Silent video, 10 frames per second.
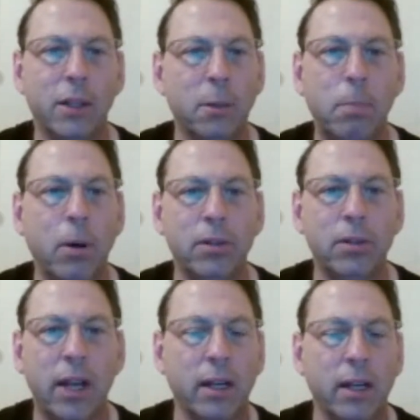
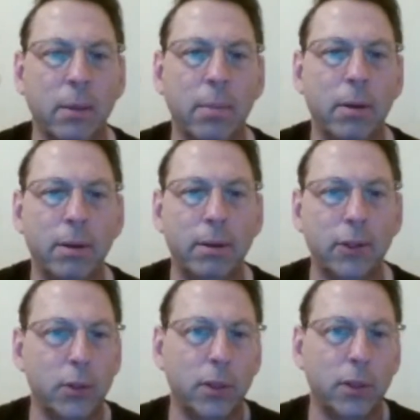shootings or 10
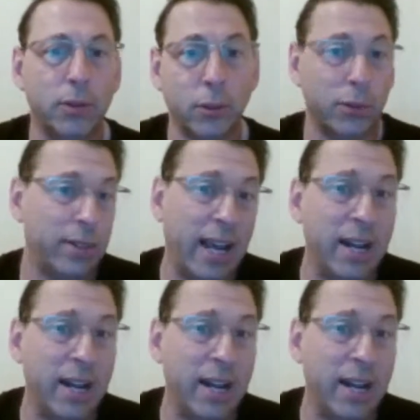more Pulse nightclub